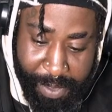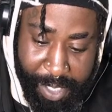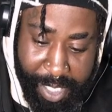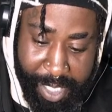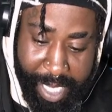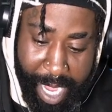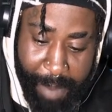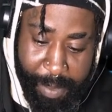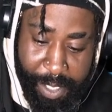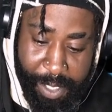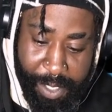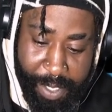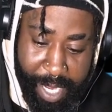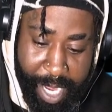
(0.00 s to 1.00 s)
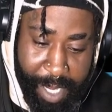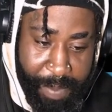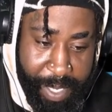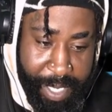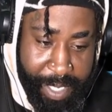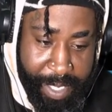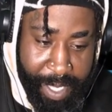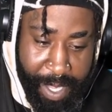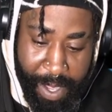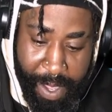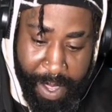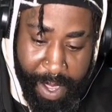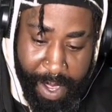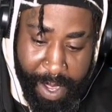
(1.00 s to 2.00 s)
damages 3 enemies
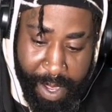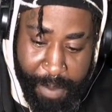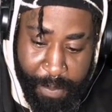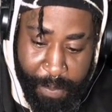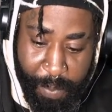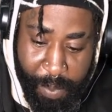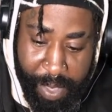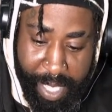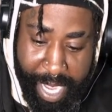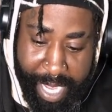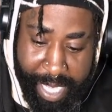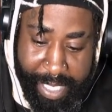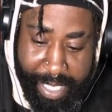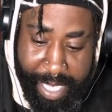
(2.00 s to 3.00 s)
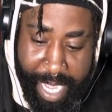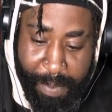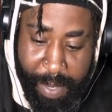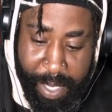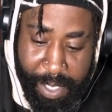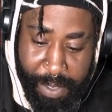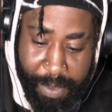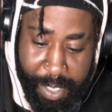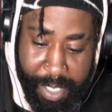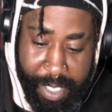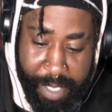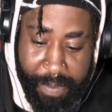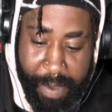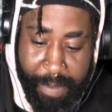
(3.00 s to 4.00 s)
with the highest attack by
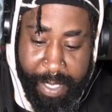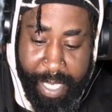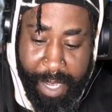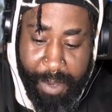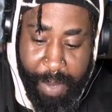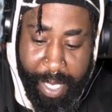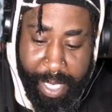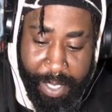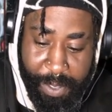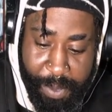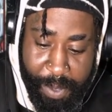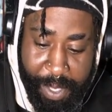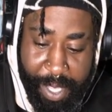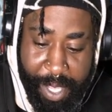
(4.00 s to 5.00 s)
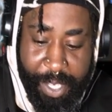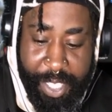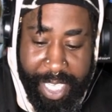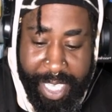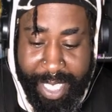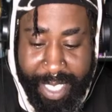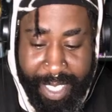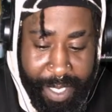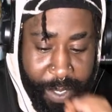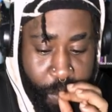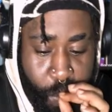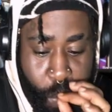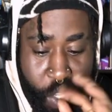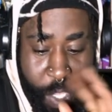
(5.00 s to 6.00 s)
265 attack while ignoring their shield.
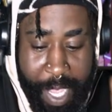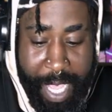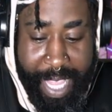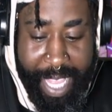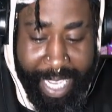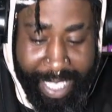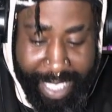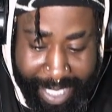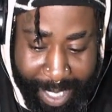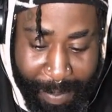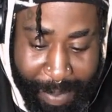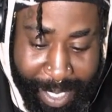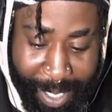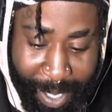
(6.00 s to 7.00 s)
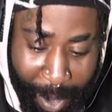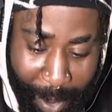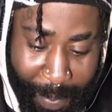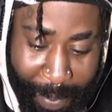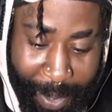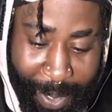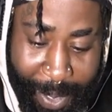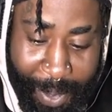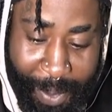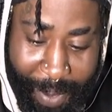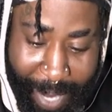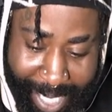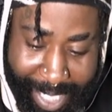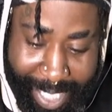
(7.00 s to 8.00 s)
Then she summons an armored
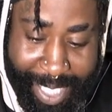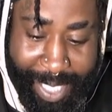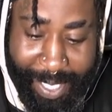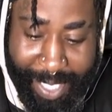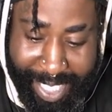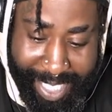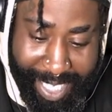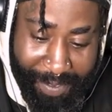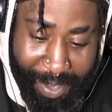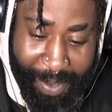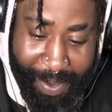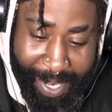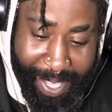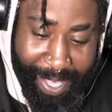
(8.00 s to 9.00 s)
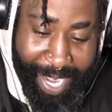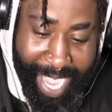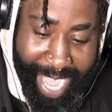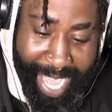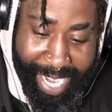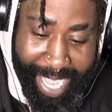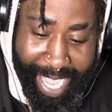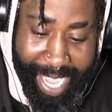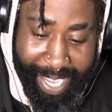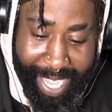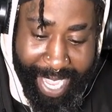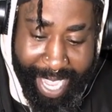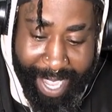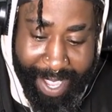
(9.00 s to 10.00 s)
Gretchen, so she's giving you another ally,
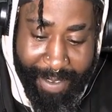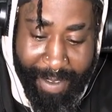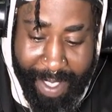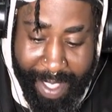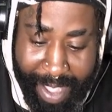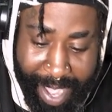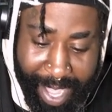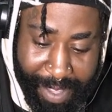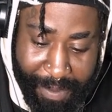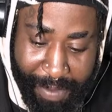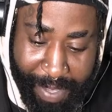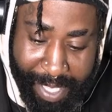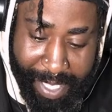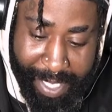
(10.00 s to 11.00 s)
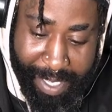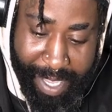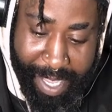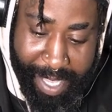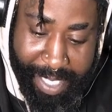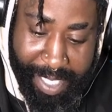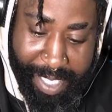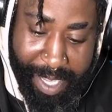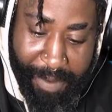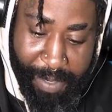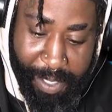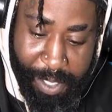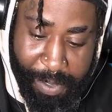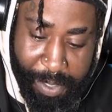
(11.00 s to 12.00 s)
okay, on the field, and she's there
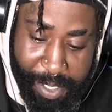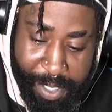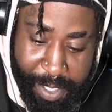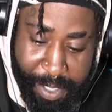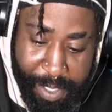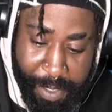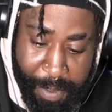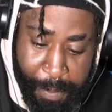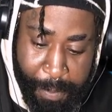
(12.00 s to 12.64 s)
for 2 turns.